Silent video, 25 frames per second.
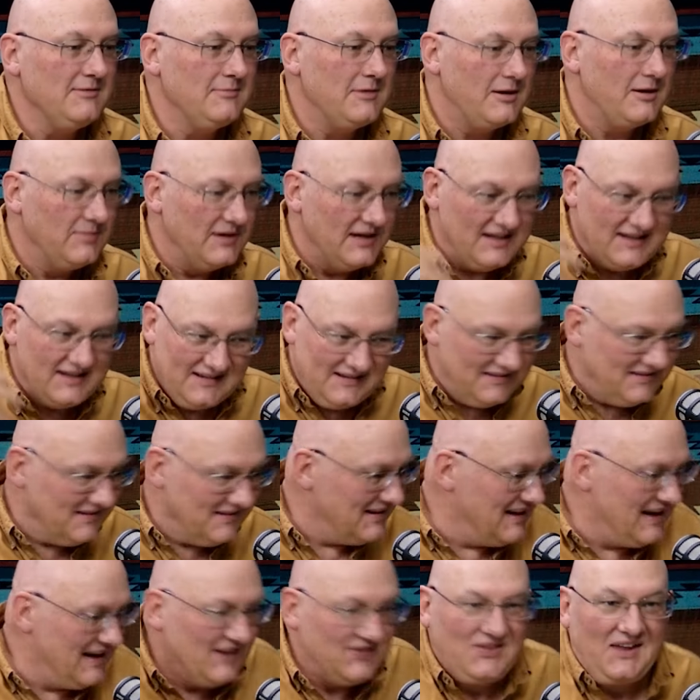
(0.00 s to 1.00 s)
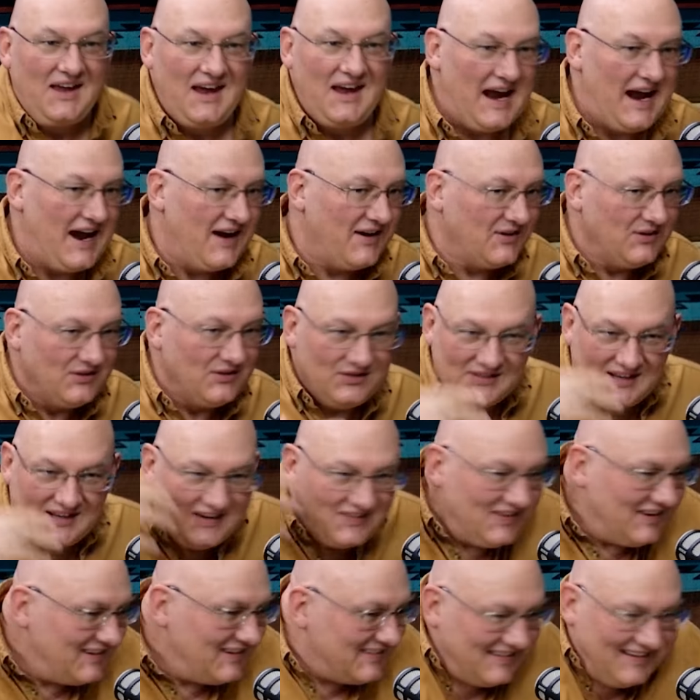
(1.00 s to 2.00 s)
moment, get the hackles,
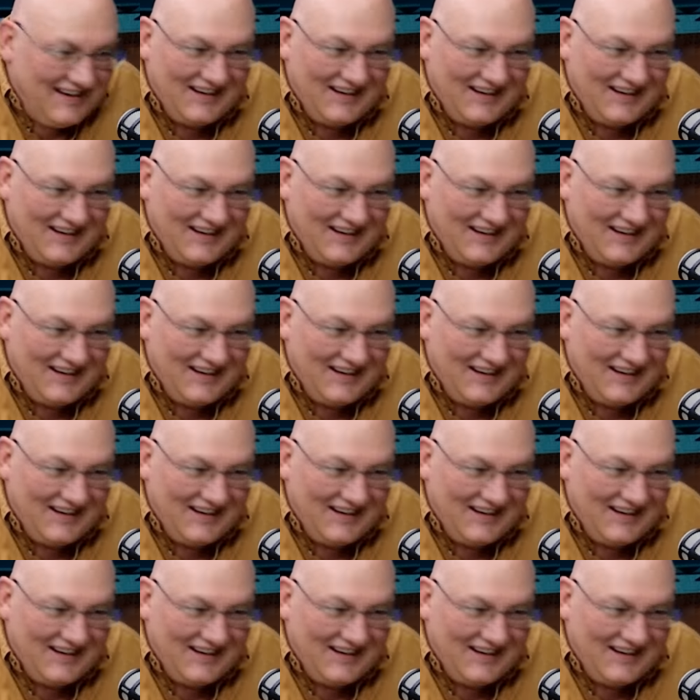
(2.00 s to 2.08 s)
get the, mm-hmm.